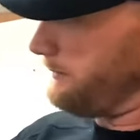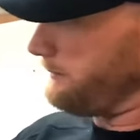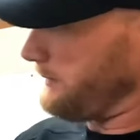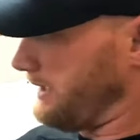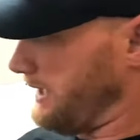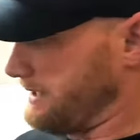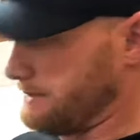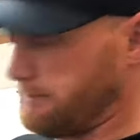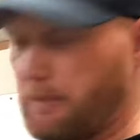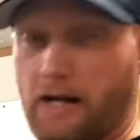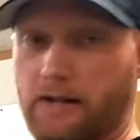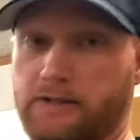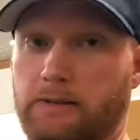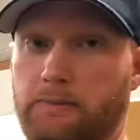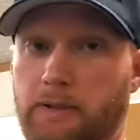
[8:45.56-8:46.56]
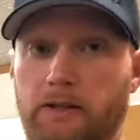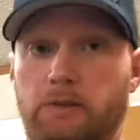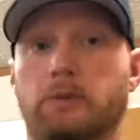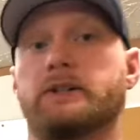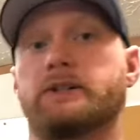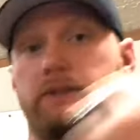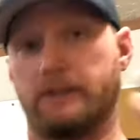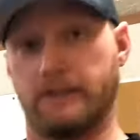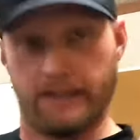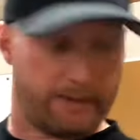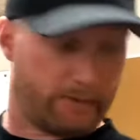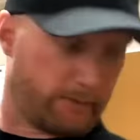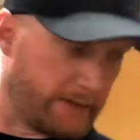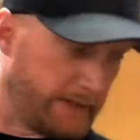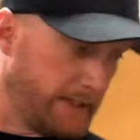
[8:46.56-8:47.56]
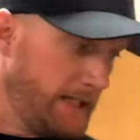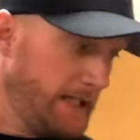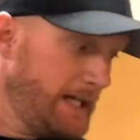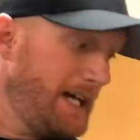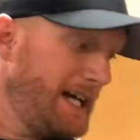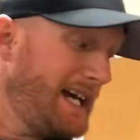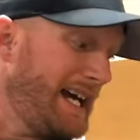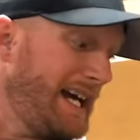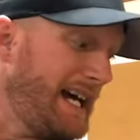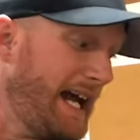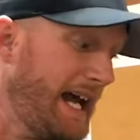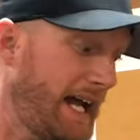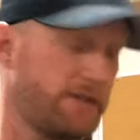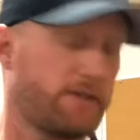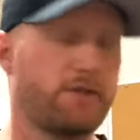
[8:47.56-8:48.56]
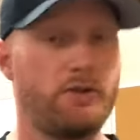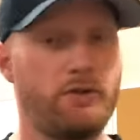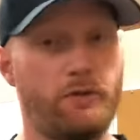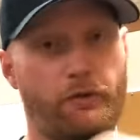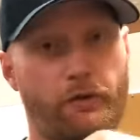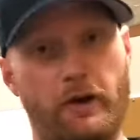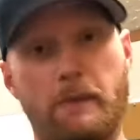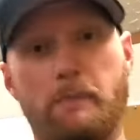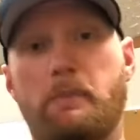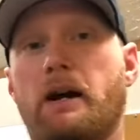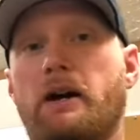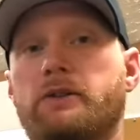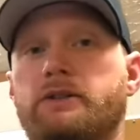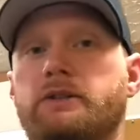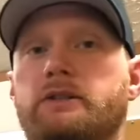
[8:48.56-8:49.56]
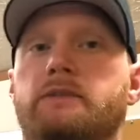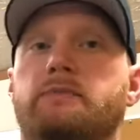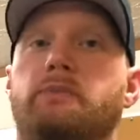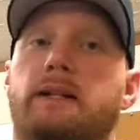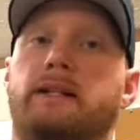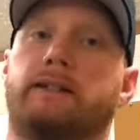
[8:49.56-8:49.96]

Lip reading: Has a pouch up here, which the other one has 2 front pouches, but